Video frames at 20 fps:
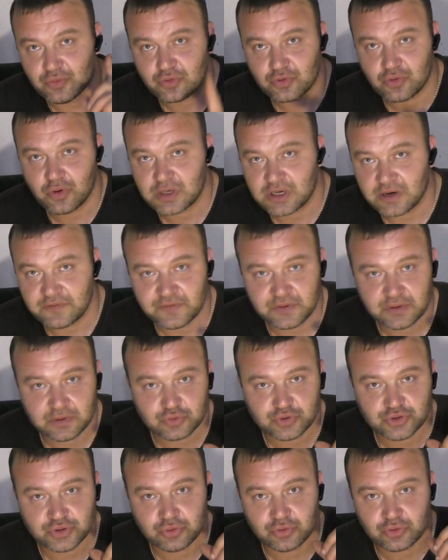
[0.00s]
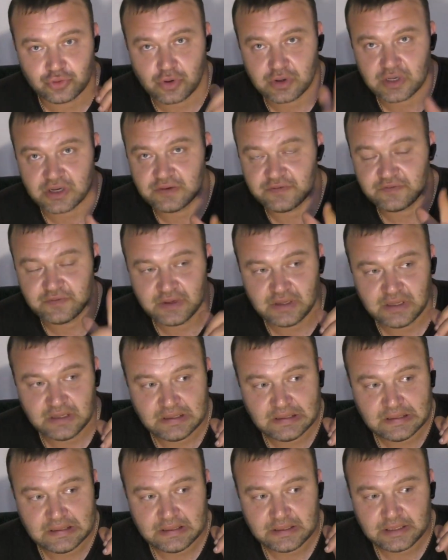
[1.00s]
in the corporations,
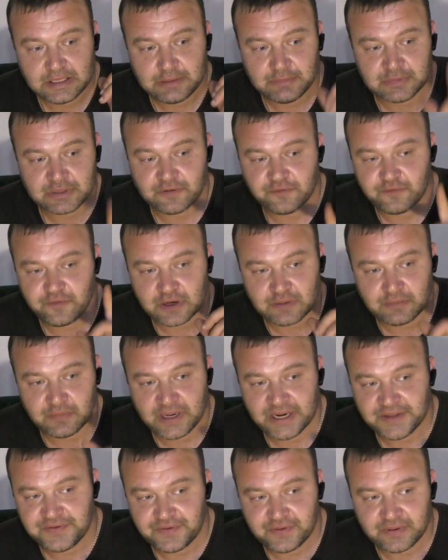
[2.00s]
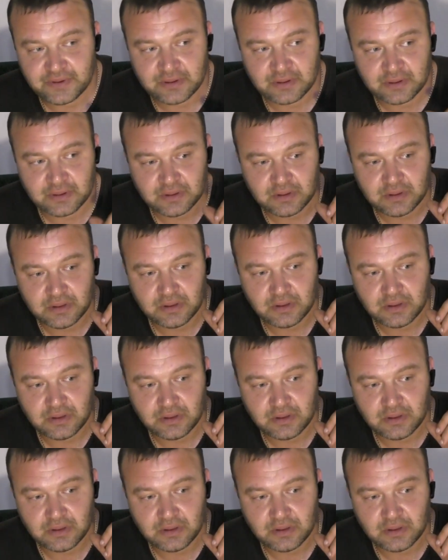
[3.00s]
in the open space,